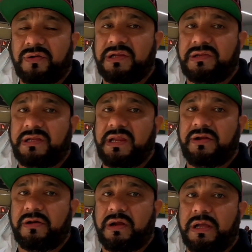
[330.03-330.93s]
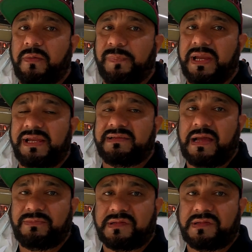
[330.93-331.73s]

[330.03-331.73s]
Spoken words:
So get here, plenty of time.